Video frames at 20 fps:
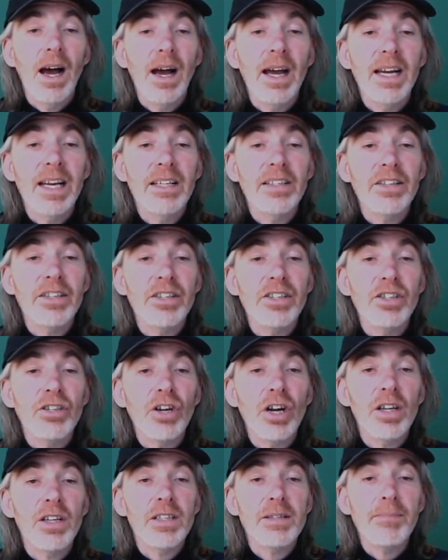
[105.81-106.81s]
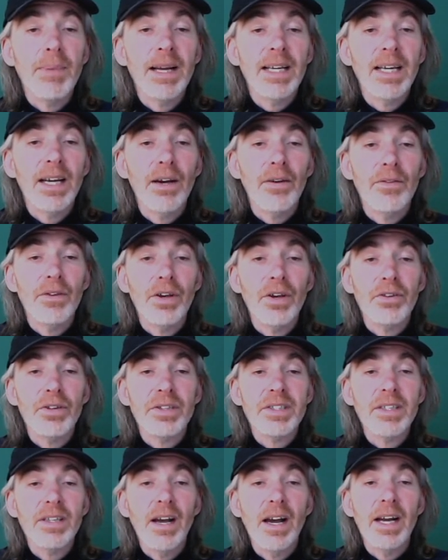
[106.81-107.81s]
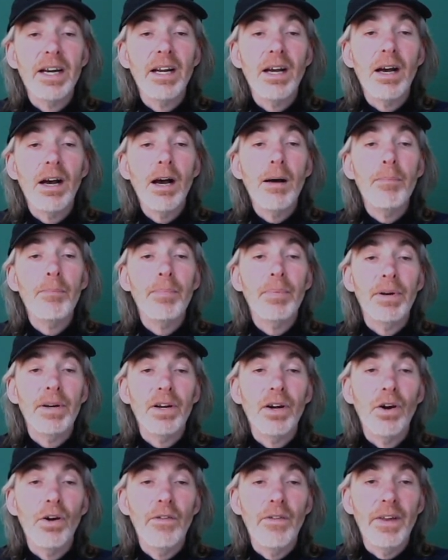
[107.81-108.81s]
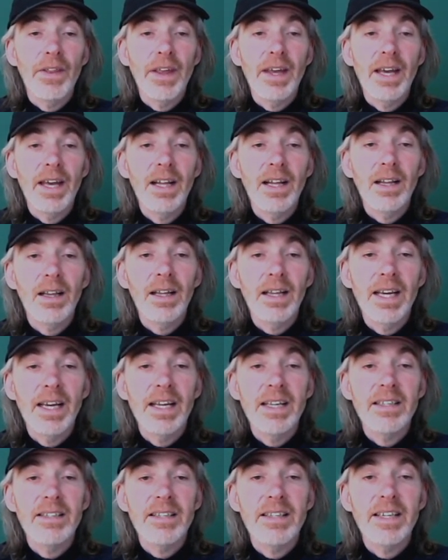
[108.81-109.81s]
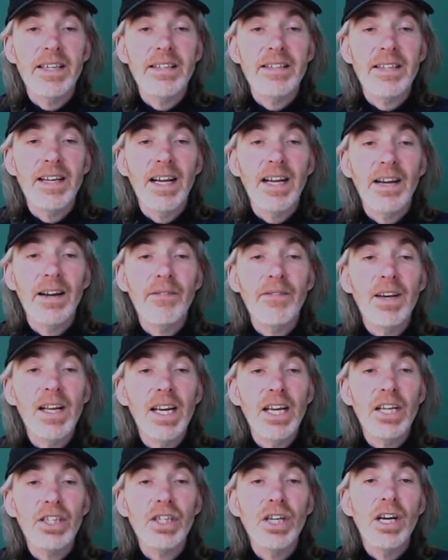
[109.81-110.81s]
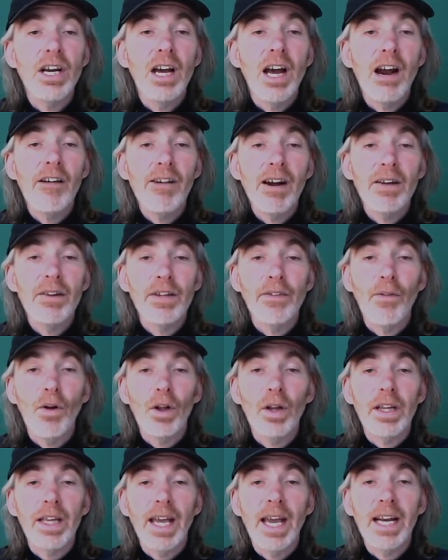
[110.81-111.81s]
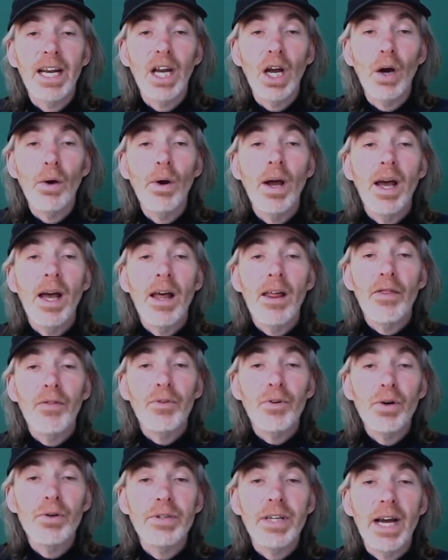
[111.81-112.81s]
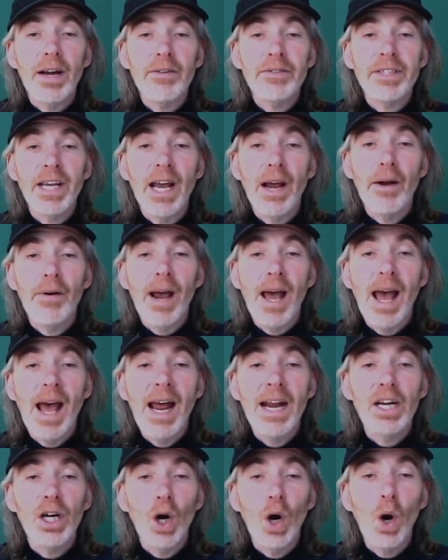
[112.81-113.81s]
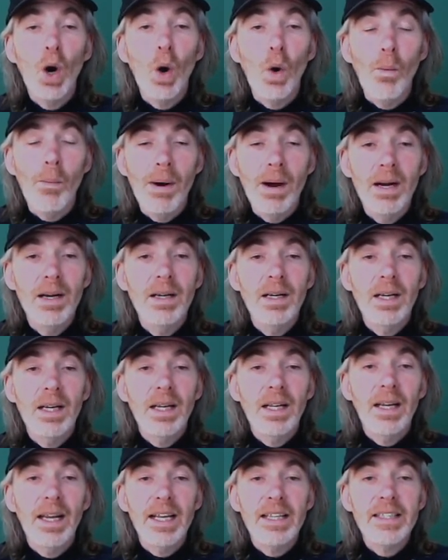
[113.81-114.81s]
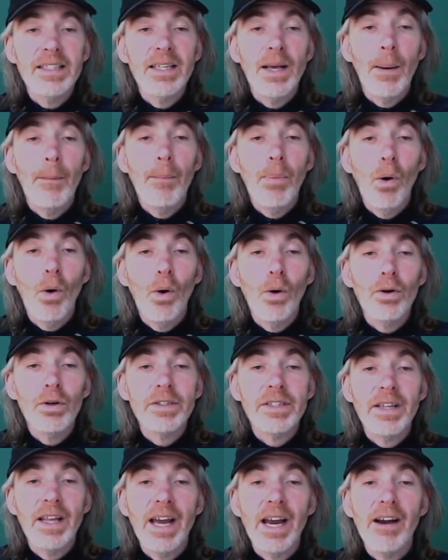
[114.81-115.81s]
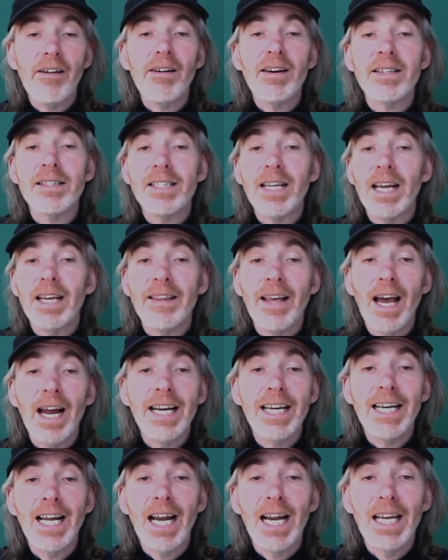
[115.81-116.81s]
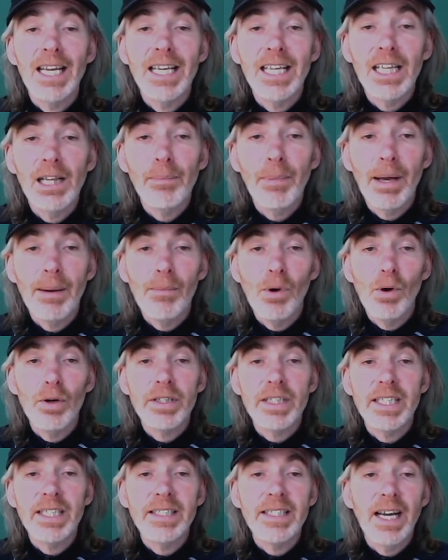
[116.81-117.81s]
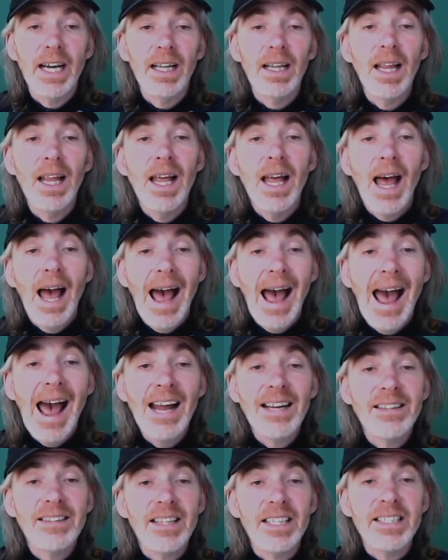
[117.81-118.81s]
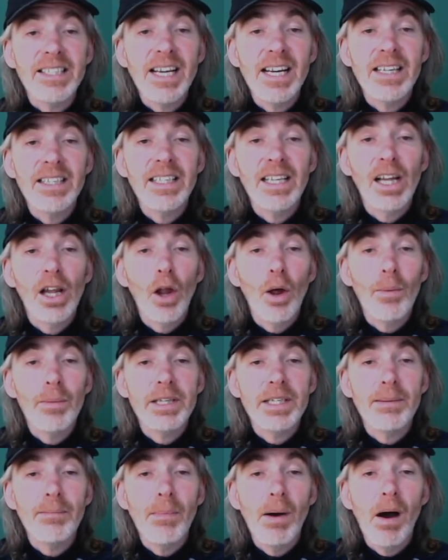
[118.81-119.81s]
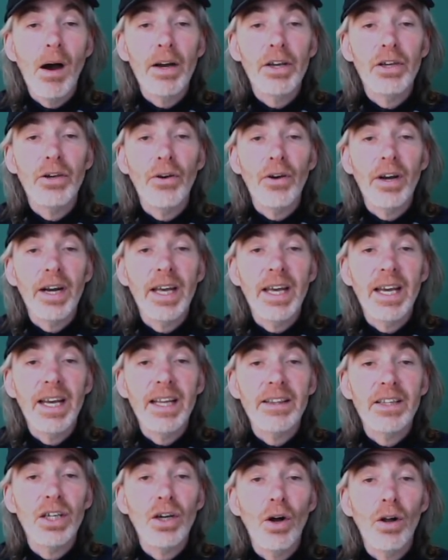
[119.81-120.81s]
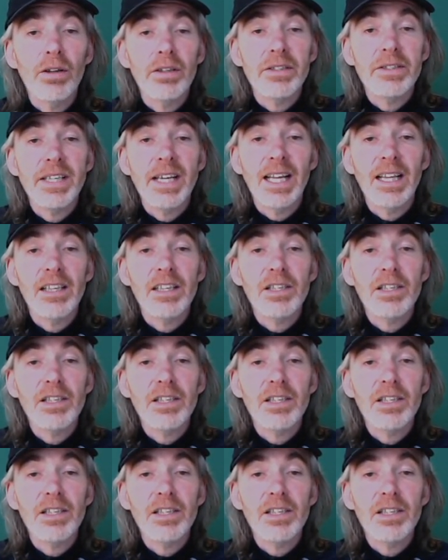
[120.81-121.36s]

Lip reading: into the tunnels, back out the other side, up and over the hill into the Italian village, around the volcano, through downtown and home. Let's pause there and take that in a little bit more detail. At the 10-kilometer mark, you're going to hit the Col du Saddle